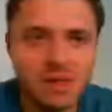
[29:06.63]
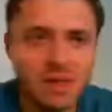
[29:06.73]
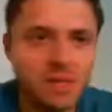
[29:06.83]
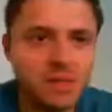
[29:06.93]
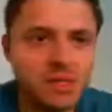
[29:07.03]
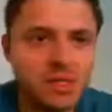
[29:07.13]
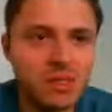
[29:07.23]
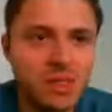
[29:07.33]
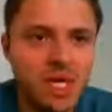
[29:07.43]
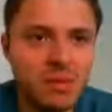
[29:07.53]
think that was a
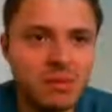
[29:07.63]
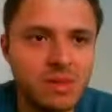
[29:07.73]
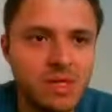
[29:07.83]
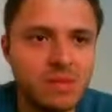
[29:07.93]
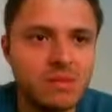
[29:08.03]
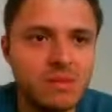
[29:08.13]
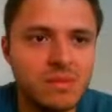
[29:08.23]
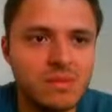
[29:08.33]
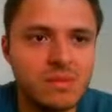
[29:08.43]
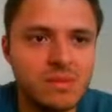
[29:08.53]
good game. There
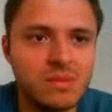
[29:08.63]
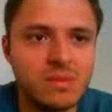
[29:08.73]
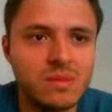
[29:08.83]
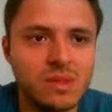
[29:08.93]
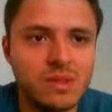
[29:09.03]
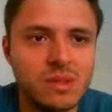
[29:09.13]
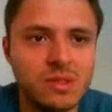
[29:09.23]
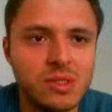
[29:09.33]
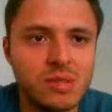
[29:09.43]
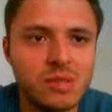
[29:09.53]
were
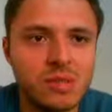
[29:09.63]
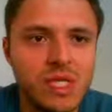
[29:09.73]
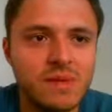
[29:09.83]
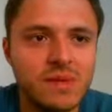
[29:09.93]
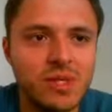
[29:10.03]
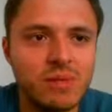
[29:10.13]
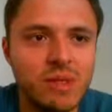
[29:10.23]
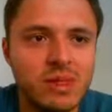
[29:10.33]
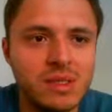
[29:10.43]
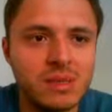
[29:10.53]
some difficult
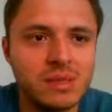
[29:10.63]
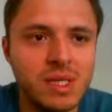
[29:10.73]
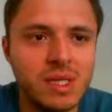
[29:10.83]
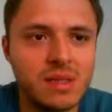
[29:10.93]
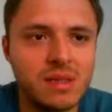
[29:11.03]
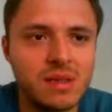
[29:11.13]
moments, but